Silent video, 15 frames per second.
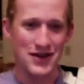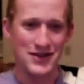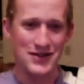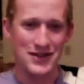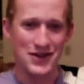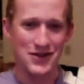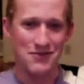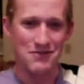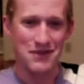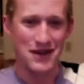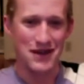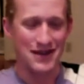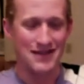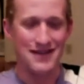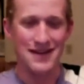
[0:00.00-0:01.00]
So,
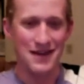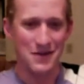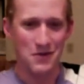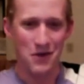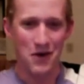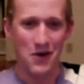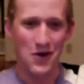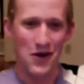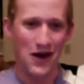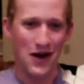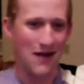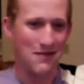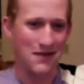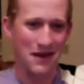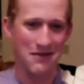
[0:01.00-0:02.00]
but
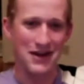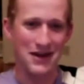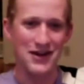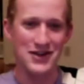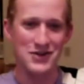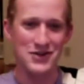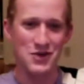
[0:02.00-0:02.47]
I'm curious,